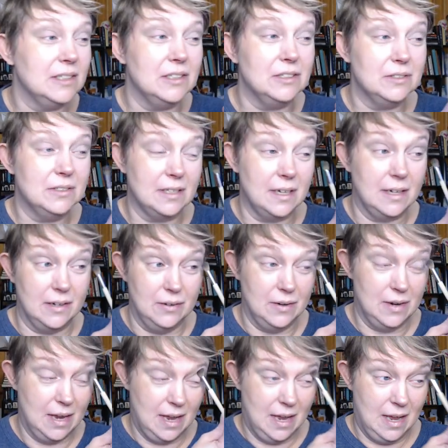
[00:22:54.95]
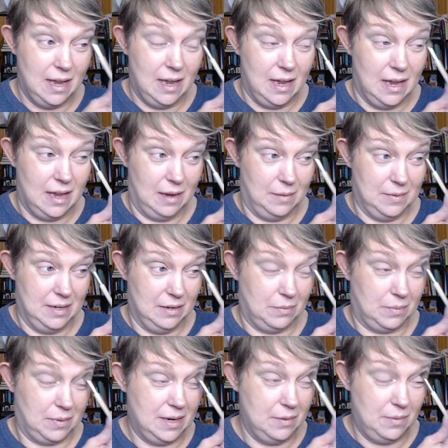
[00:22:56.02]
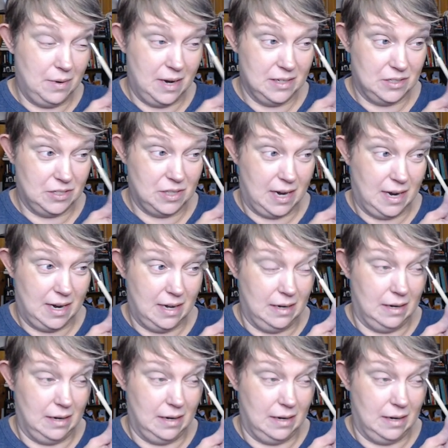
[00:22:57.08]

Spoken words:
So I'm going to rewatch that.